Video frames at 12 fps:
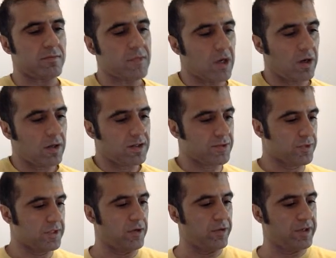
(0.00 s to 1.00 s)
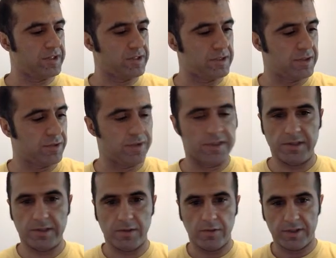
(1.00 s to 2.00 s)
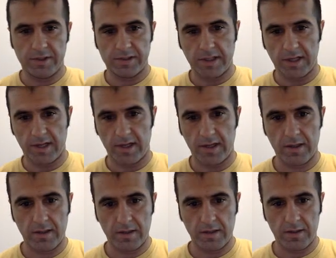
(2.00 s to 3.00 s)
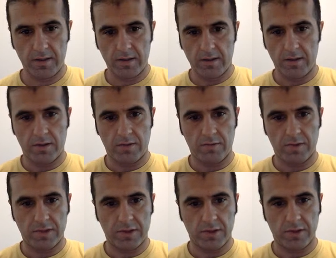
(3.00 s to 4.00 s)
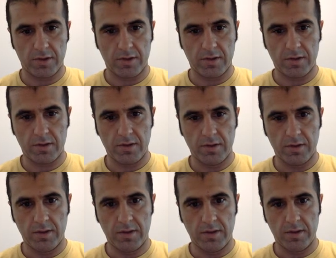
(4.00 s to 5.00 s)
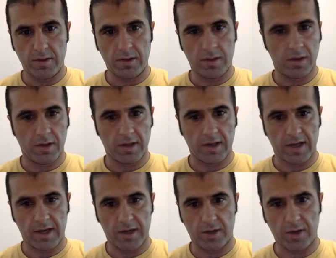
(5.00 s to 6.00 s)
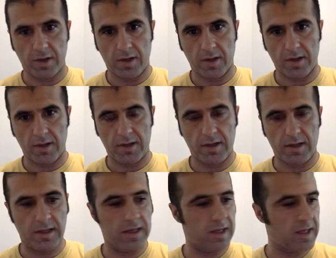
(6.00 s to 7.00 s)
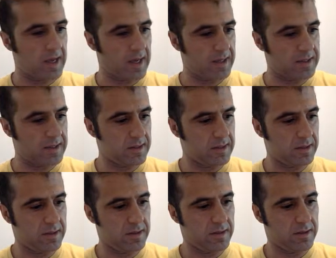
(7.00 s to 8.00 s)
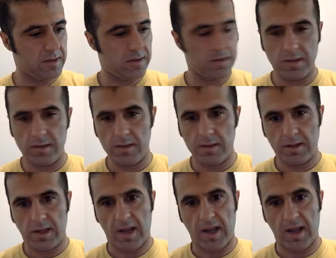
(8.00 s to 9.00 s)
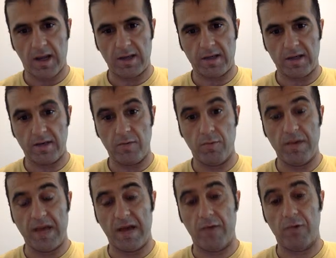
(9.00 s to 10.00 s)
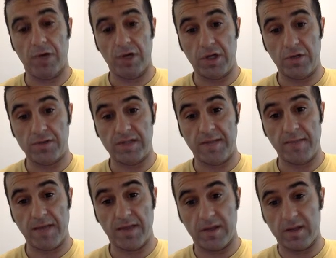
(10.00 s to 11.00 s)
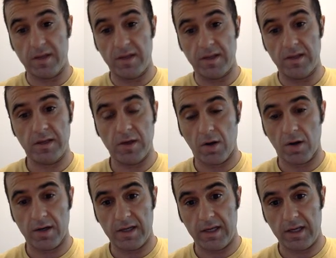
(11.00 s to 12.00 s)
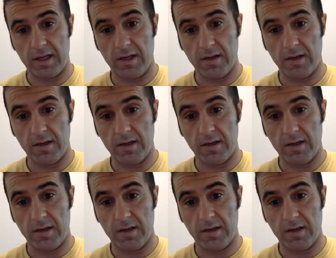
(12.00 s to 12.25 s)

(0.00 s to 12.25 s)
all it's really going to do is it's going to say return cardCache.get. And now we're going to use that method card key.